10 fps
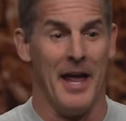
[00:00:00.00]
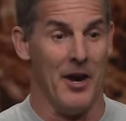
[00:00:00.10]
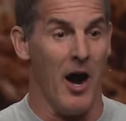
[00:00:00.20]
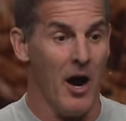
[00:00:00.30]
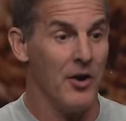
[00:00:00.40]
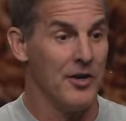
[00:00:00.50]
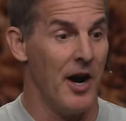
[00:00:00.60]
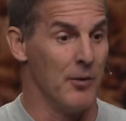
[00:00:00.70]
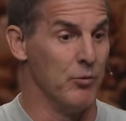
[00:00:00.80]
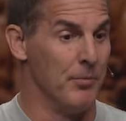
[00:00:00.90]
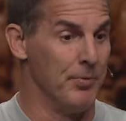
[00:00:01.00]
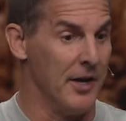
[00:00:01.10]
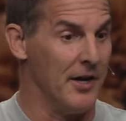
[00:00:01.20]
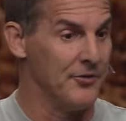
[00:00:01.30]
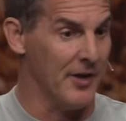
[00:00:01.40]
And our God will
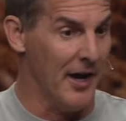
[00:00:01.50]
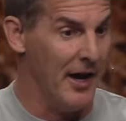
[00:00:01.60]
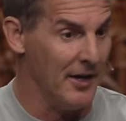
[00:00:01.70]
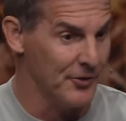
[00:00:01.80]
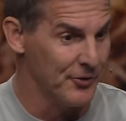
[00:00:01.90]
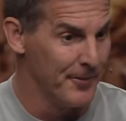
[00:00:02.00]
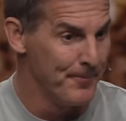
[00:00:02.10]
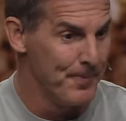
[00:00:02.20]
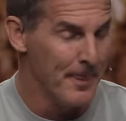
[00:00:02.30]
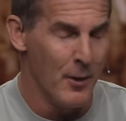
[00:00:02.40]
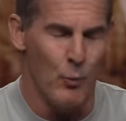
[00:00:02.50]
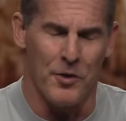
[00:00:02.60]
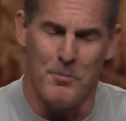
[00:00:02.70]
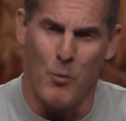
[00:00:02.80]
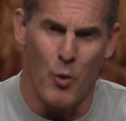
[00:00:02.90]
bless us
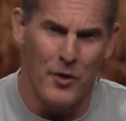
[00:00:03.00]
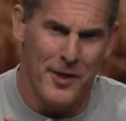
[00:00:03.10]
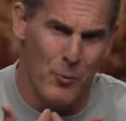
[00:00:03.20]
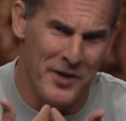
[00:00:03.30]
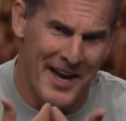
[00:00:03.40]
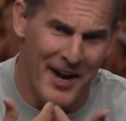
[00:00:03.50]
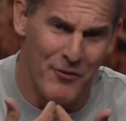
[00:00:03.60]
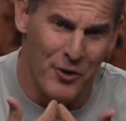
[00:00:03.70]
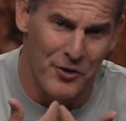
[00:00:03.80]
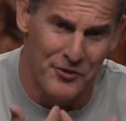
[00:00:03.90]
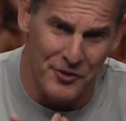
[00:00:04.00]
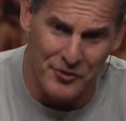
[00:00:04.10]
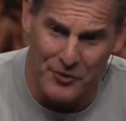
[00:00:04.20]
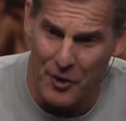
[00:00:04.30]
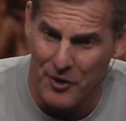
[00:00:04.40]
with more than we ever
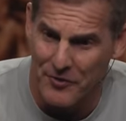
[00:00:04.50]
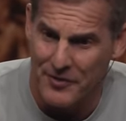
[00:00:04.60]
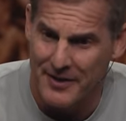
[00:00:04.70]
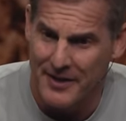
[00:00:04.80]
deserve.